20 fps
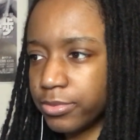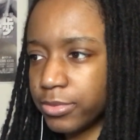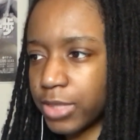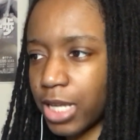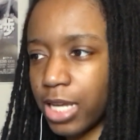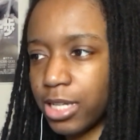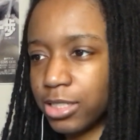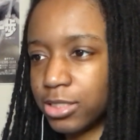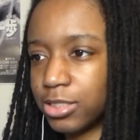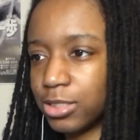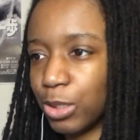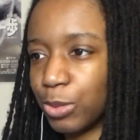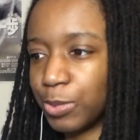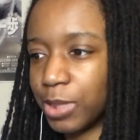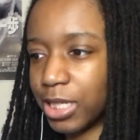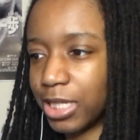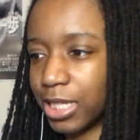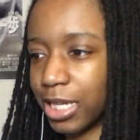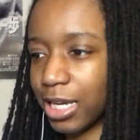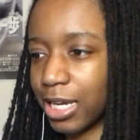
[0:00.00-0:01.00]
that is so
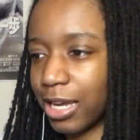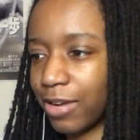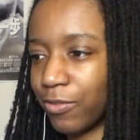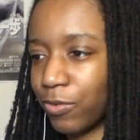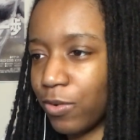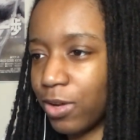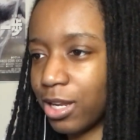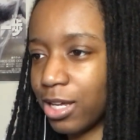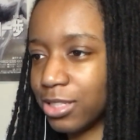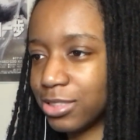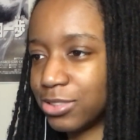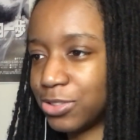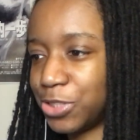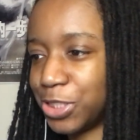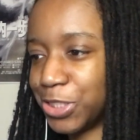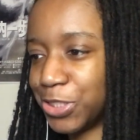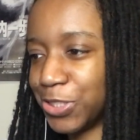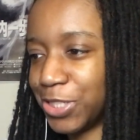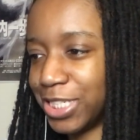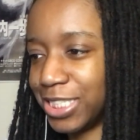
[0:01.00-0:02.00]
mean. Like, everyone else
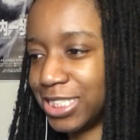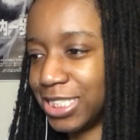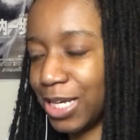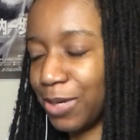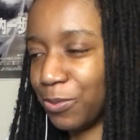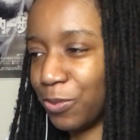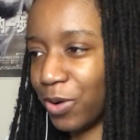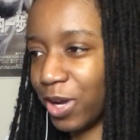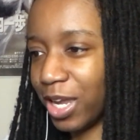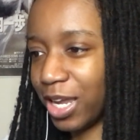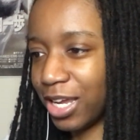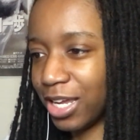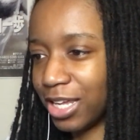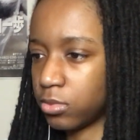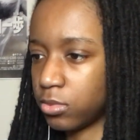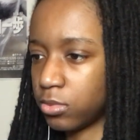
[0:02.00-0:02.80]
treats her the same way.